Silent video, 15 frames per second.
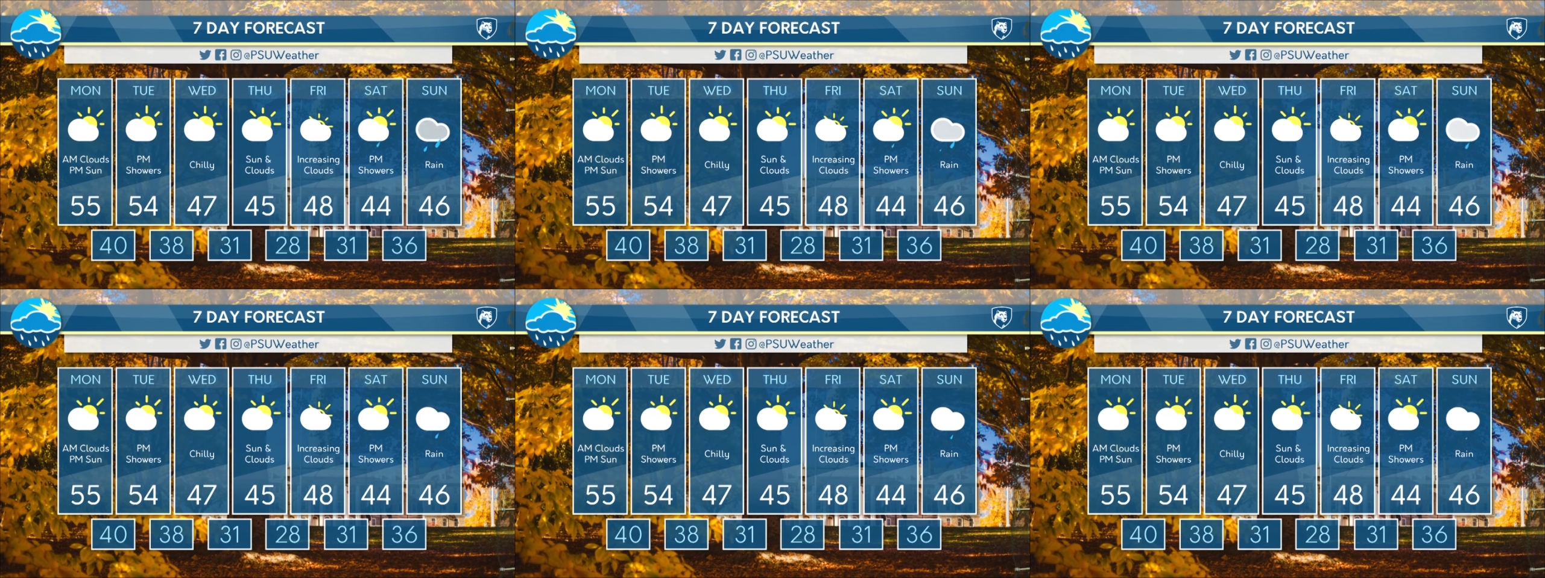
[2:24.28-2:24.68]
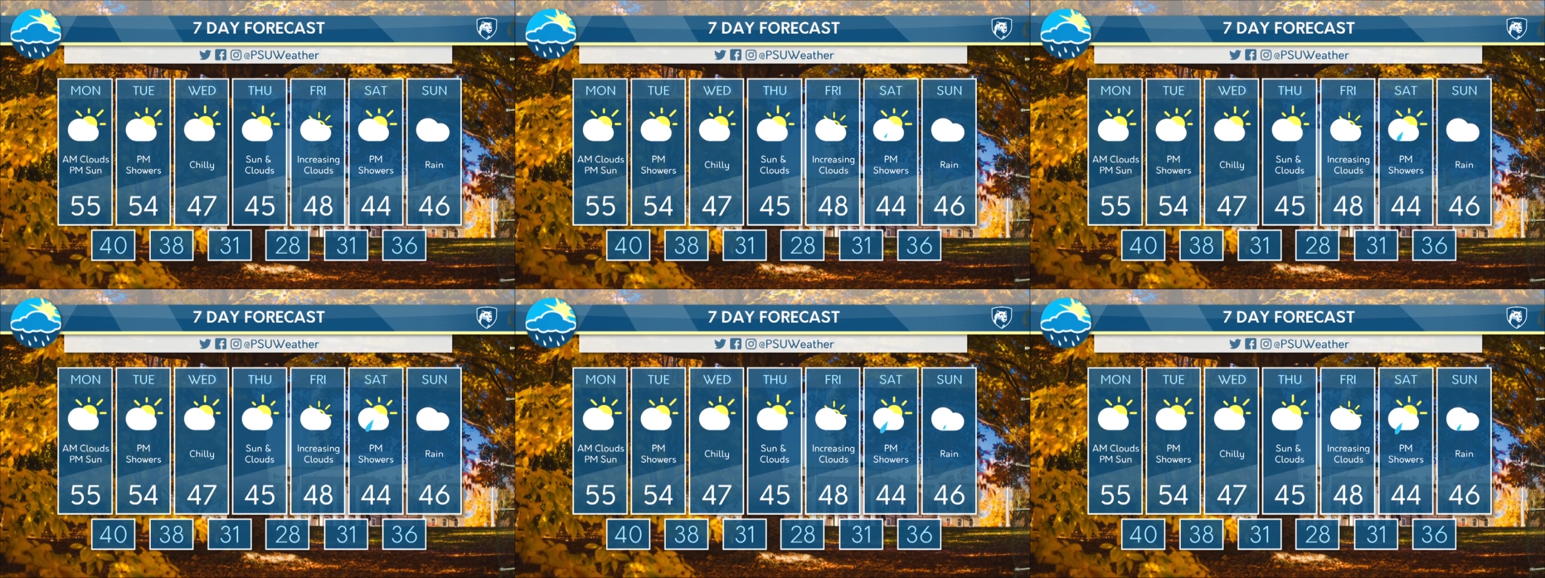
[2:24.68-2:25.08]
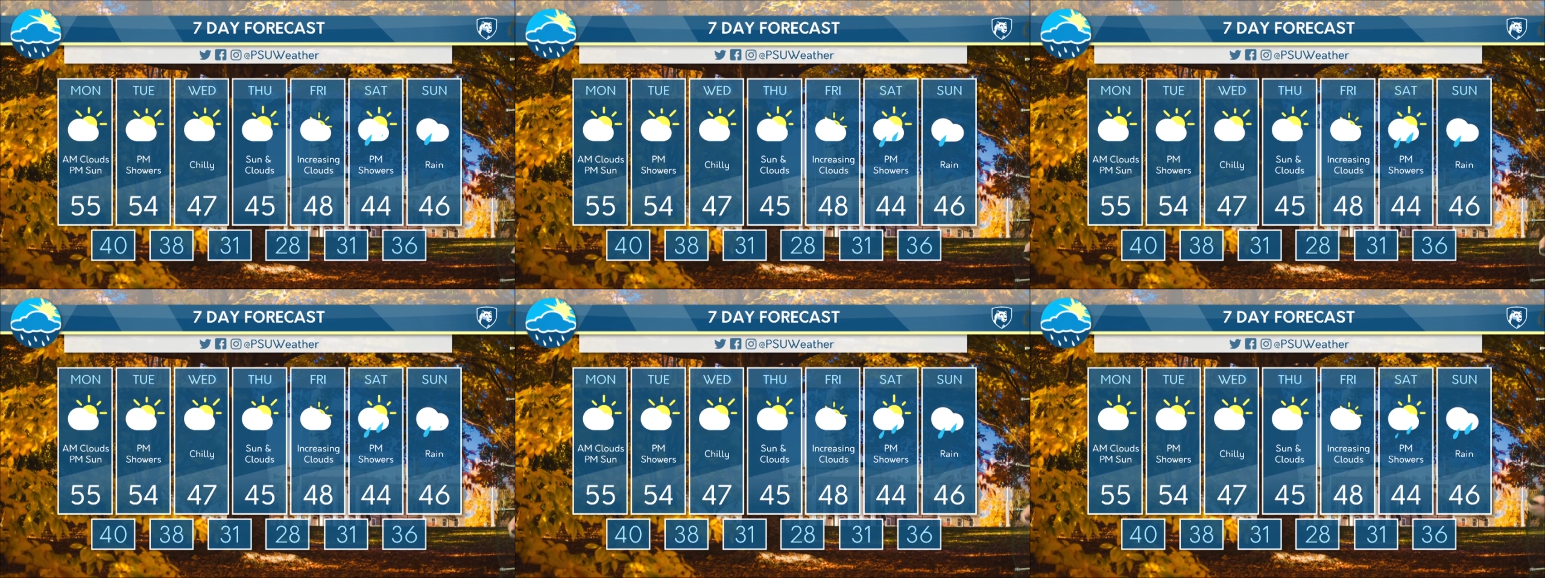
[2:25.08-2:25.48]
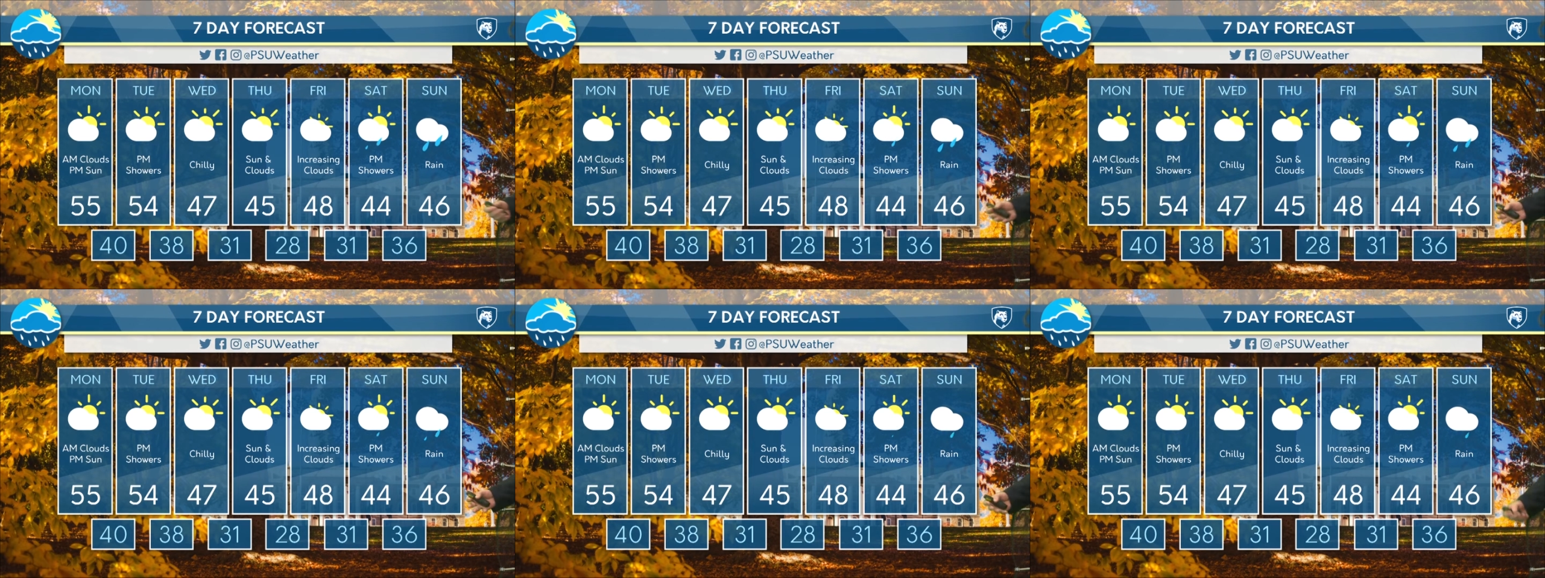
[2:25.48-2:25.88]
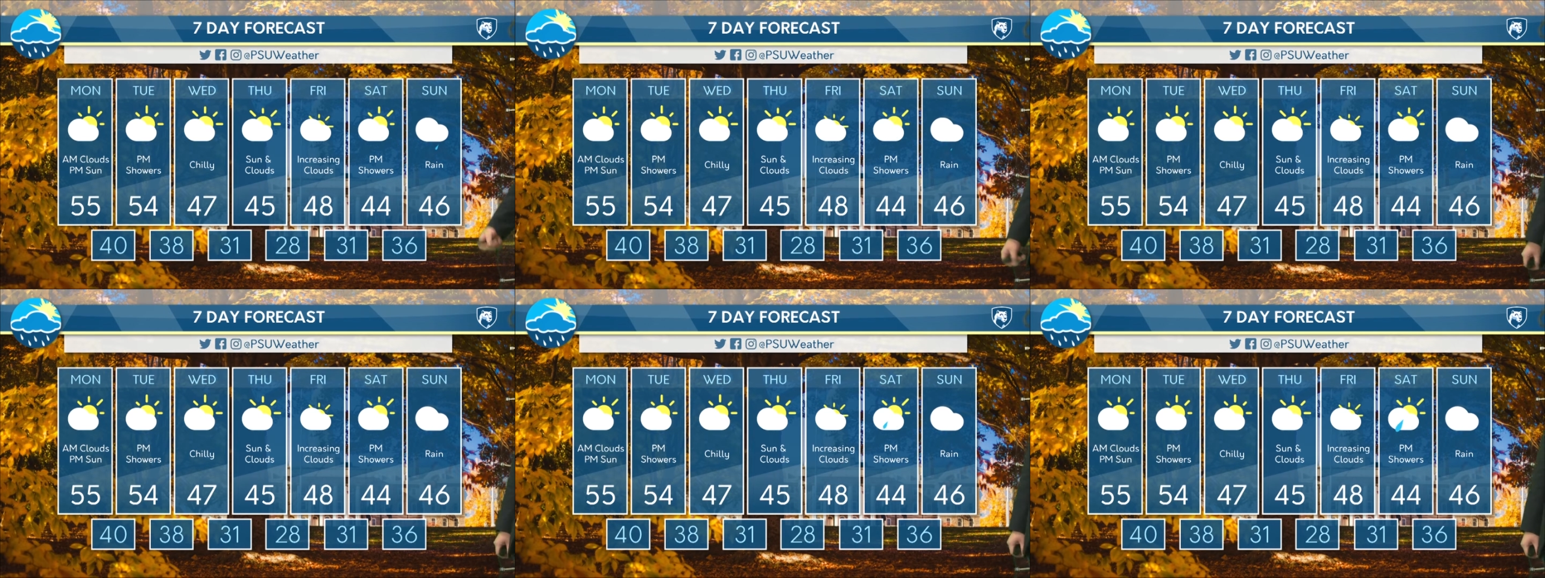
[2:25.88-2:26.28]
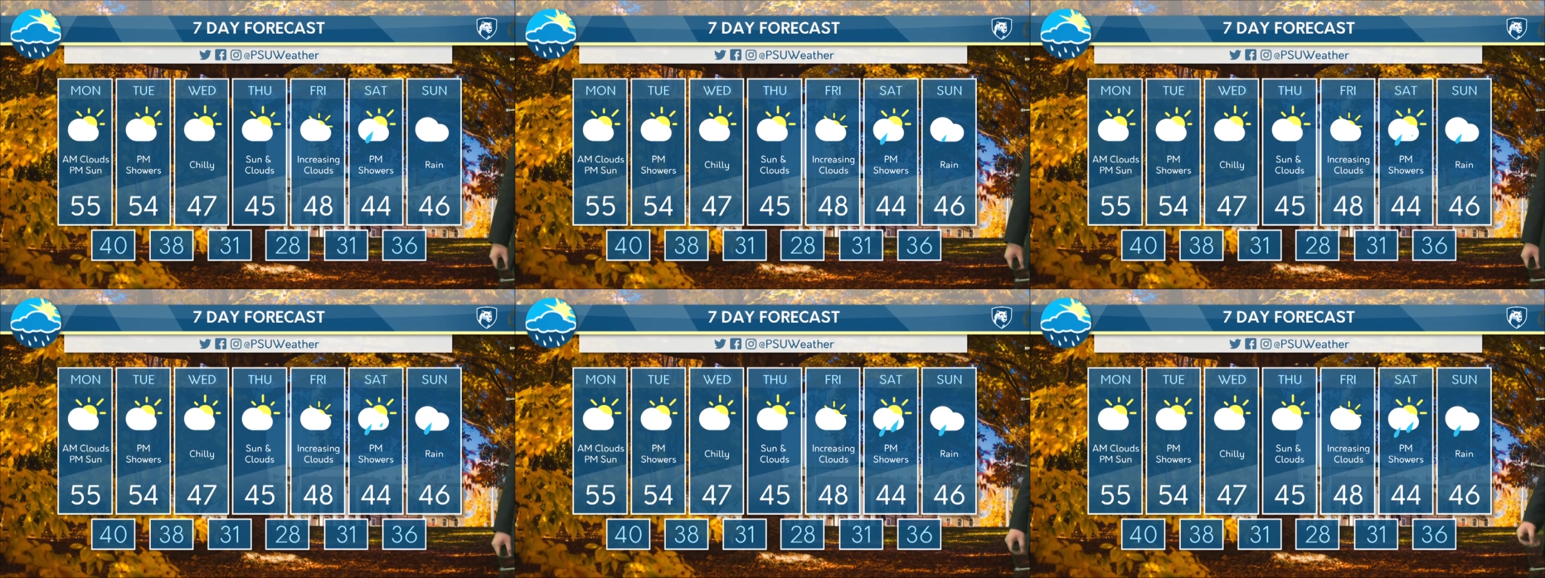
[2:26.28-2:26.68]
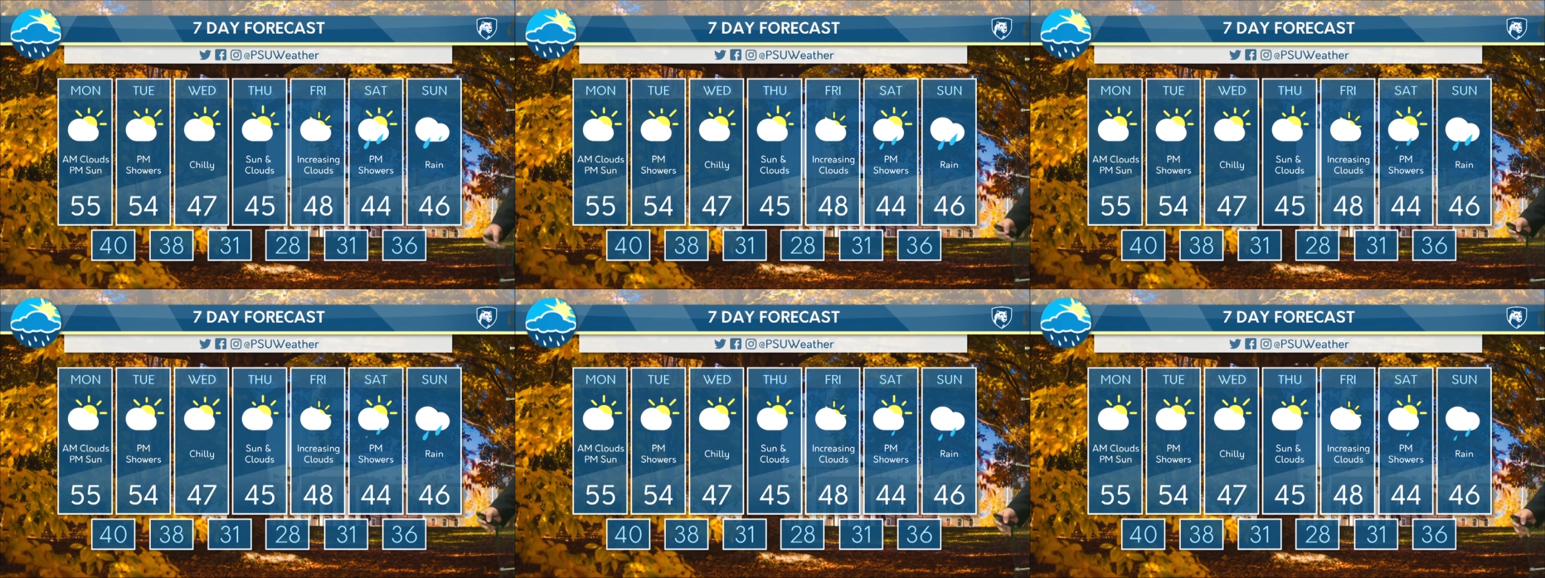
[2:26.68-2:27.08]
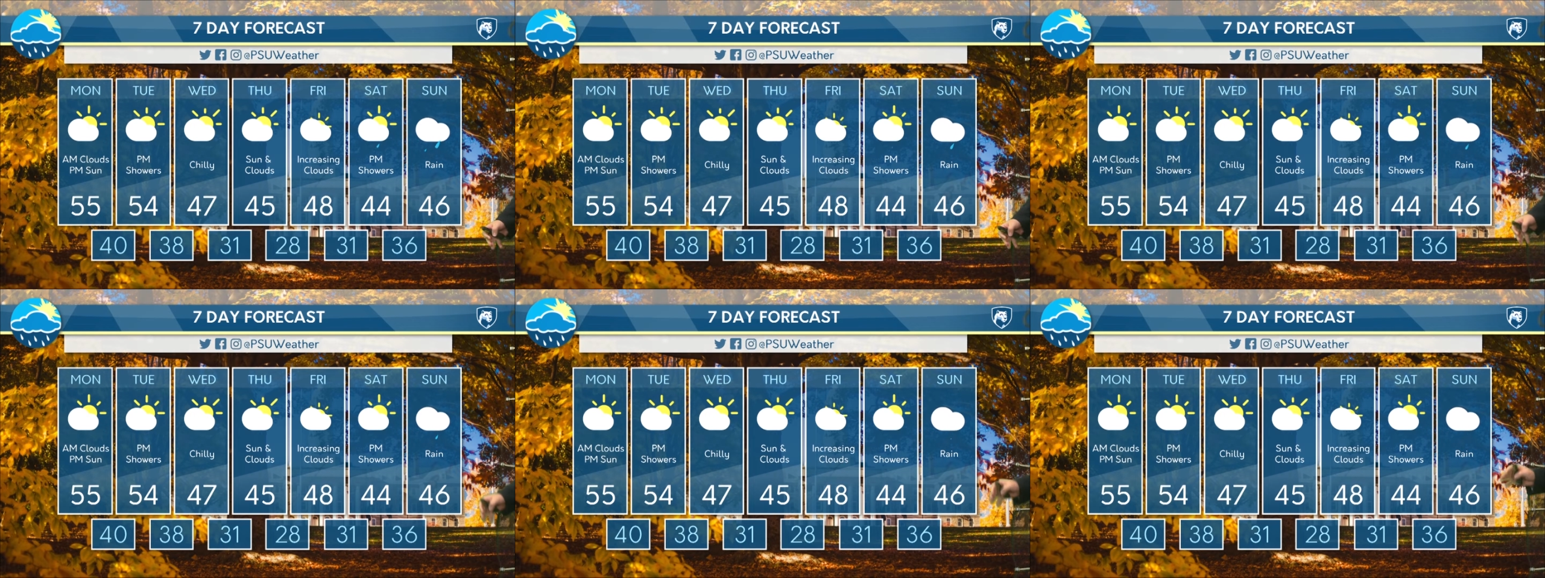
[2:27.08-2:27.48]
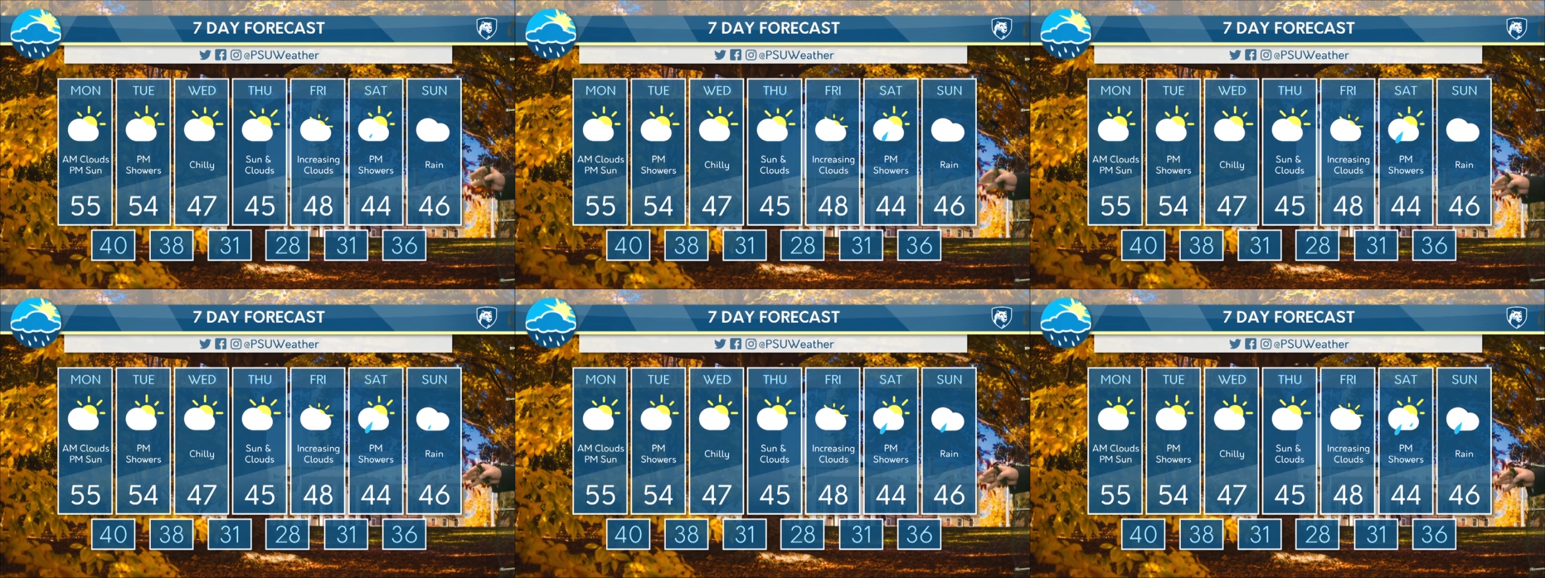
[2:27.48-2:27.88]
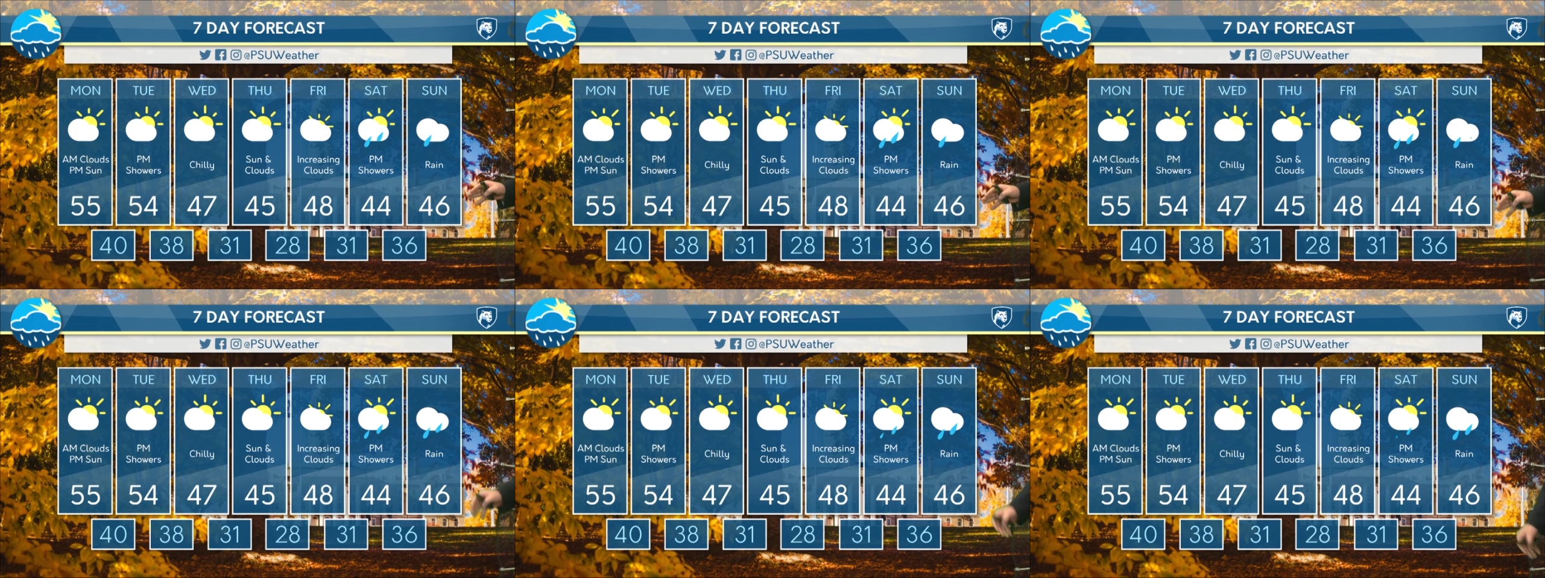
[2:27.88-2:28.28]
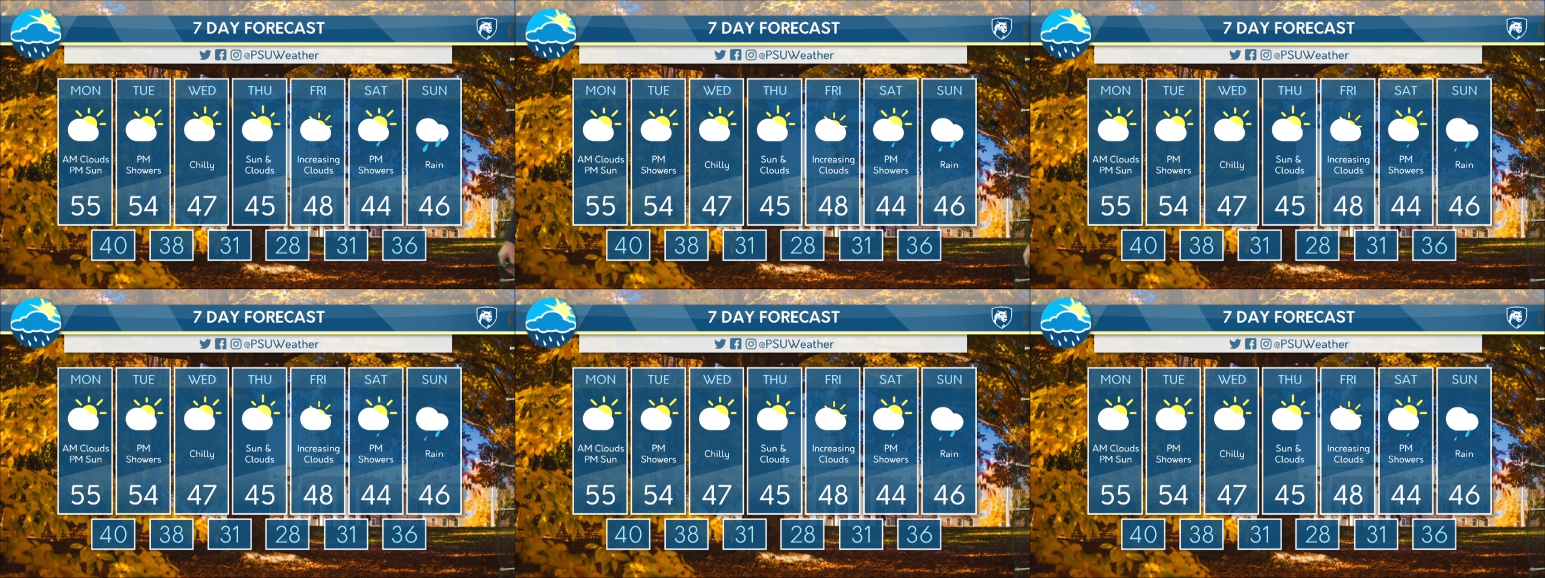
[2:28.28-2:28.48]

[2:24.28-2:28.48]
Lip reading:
(no speaker visible)